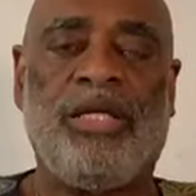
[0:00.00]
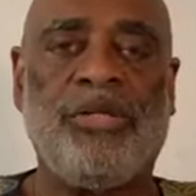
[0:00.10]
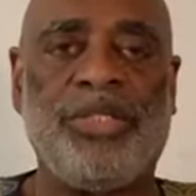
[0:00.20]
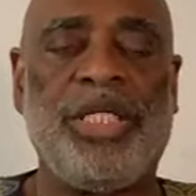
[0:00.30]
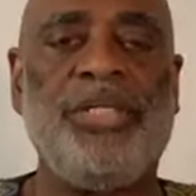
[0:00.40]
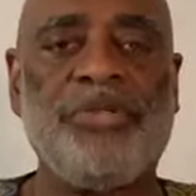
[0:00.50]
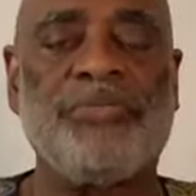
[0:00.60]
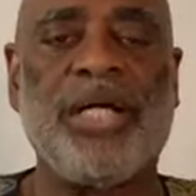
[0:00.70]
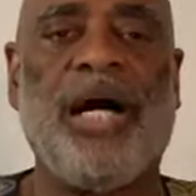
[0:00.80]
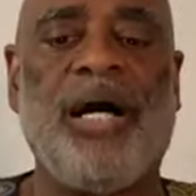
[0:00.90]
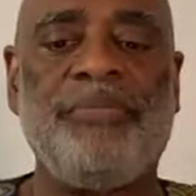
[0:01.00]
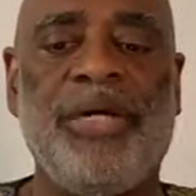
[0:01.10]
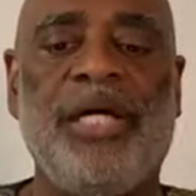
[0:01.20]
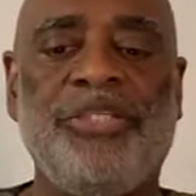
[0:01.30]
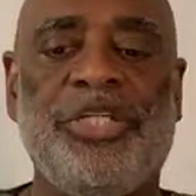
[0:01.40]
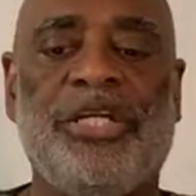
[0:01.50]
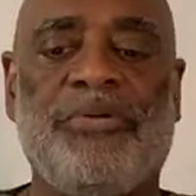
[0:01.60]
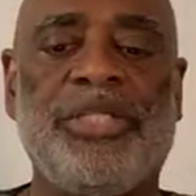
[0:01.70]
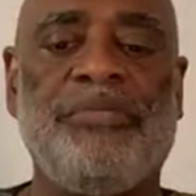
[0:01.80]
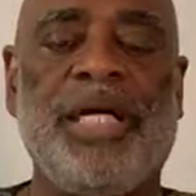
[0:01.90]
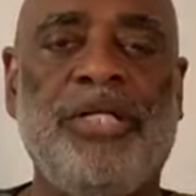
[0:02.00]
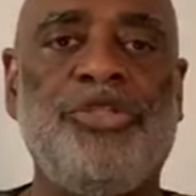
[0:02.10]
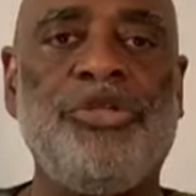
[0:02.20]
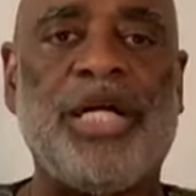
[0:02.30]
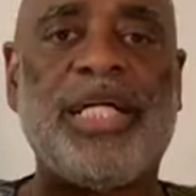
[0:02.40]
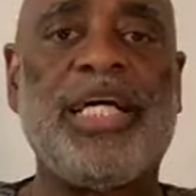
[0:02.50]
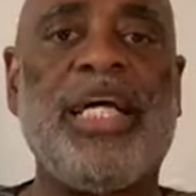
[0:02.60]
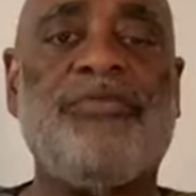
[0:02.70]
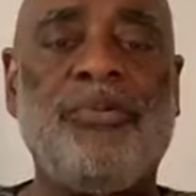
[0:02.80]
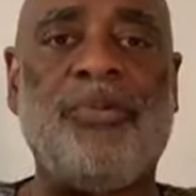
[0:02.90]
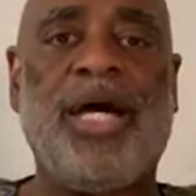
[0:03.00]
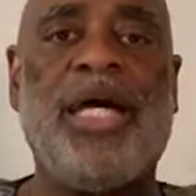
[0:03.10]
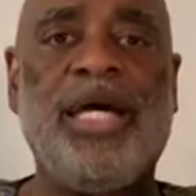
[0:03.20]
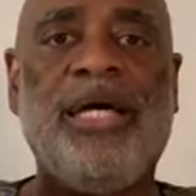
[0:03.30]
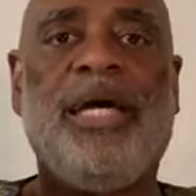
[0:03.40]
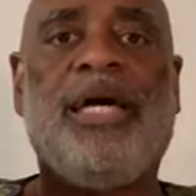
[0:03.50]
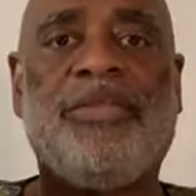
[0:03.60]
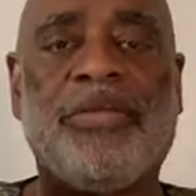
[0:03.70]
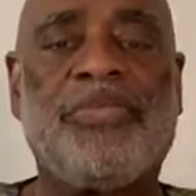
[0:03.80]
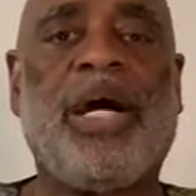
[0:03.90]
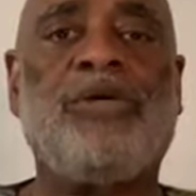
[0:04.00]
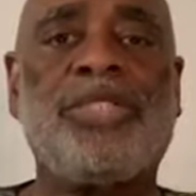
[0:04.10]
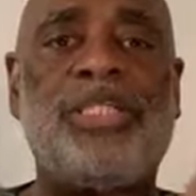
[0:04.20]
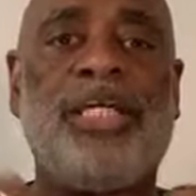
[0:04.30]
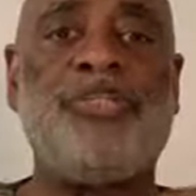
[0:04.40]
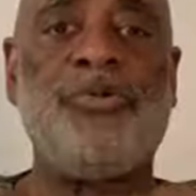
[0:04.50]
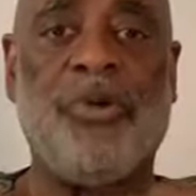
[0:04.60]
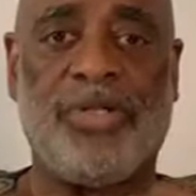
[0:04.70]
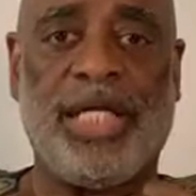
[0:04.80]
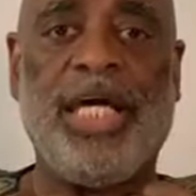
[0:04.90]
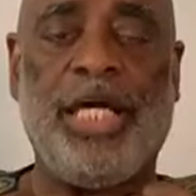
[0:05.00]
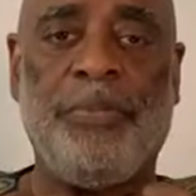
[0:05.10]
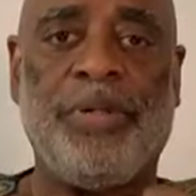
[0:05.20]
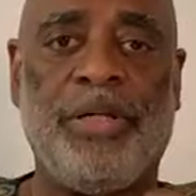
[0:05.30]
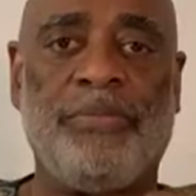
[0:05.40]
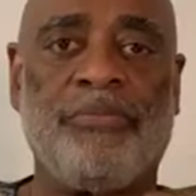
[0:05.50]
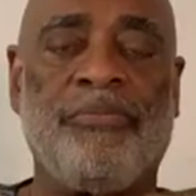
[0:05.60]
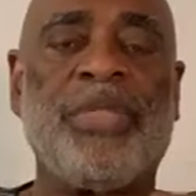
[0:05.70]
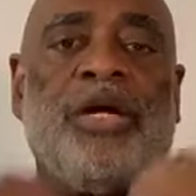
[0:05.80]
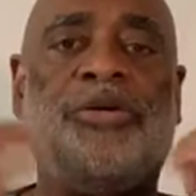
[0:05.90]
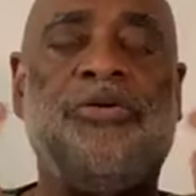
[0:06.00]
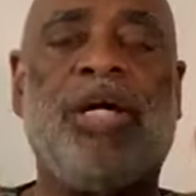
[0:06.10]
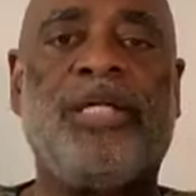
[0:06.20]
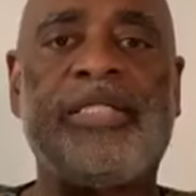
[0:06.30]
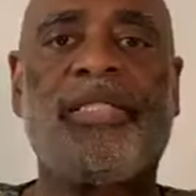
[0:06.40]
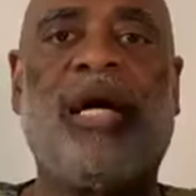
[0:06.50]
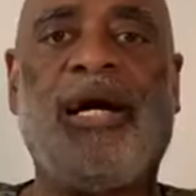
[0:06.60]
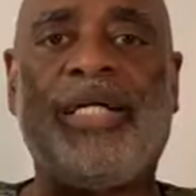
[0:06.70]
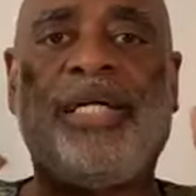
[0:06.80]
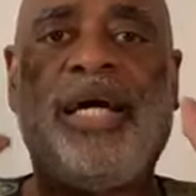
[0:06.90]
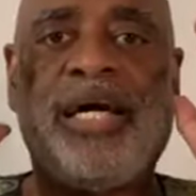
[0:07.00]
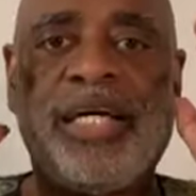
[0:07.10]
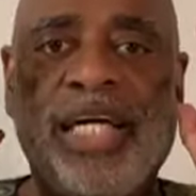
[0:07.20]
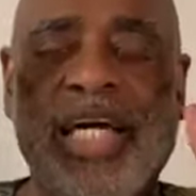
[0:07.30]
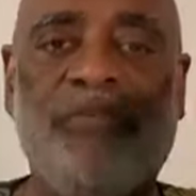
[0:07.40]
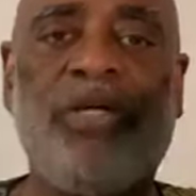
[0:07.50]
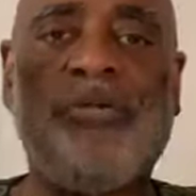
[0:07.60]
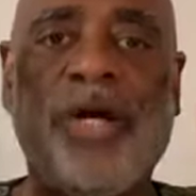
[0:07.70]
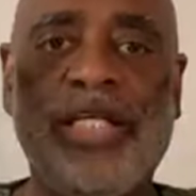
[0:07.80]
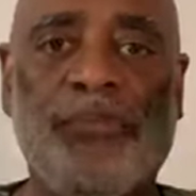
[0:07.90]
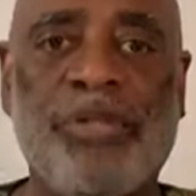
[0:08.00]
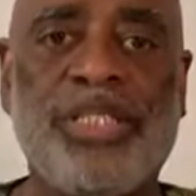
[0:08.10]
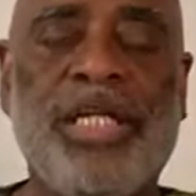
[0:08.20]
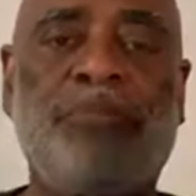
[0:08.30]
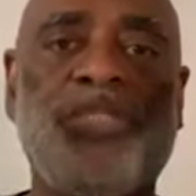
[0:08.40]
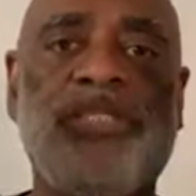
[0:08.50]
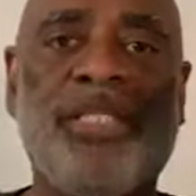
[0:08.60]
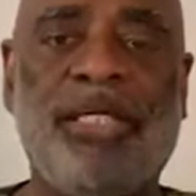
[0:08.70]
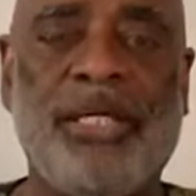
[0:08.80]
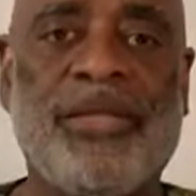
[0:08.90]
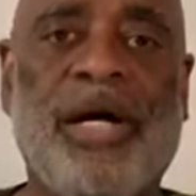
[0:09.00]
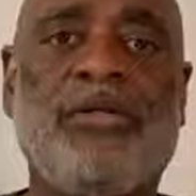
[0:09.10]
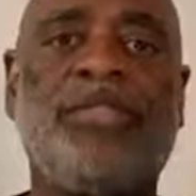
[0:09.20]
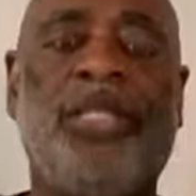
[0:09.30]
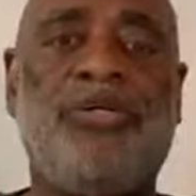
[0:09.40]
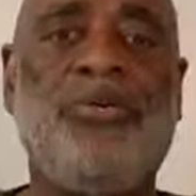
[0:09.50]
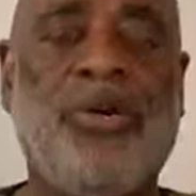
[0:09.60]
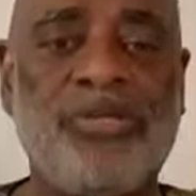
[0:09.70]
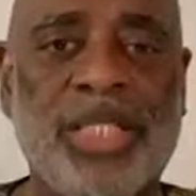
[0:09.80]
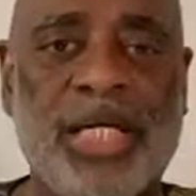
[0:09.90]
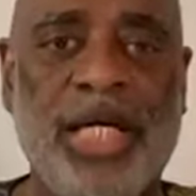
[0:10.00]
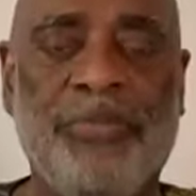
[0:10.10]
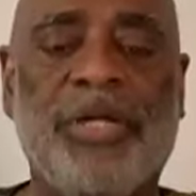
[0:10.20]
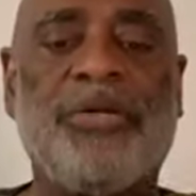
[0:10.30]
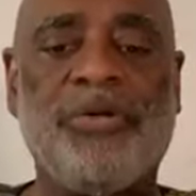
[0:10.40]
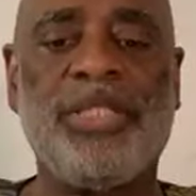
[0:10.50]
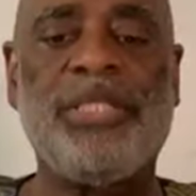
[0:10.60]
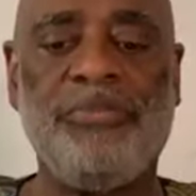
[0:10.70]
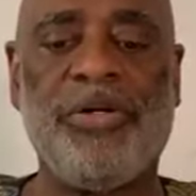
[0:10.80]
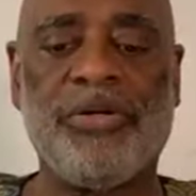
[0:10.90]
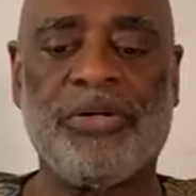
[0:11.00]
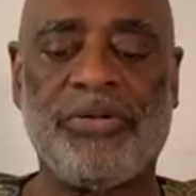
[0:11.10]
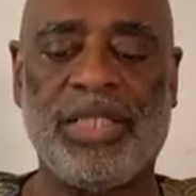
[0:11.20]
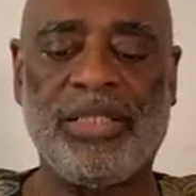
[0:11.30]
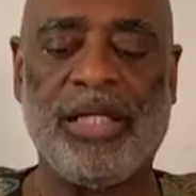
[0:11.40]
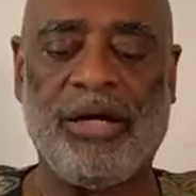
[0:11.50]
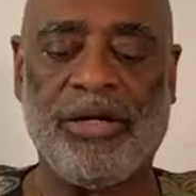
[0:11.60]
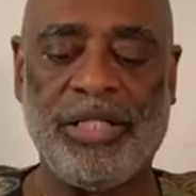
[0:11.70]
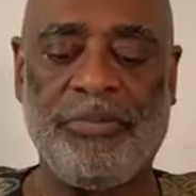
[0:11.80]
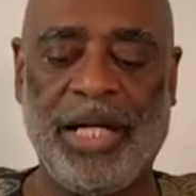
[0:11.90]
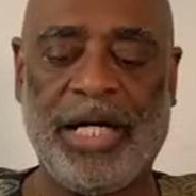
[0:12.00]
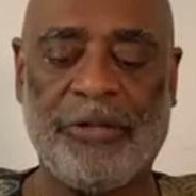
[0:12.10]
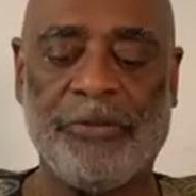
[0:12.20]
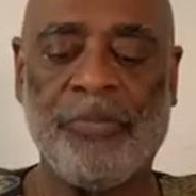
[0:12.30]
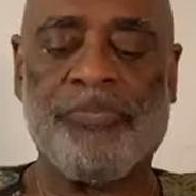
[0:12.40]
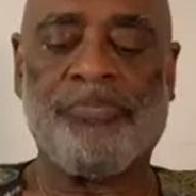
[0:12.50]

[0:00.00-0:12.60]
To a teacher of God, being generous means you're going to give away the thoughts that you want to keep. You're going to start giving away the perceptions and the thoughts that you want to keep. The Course in Miracles is talking about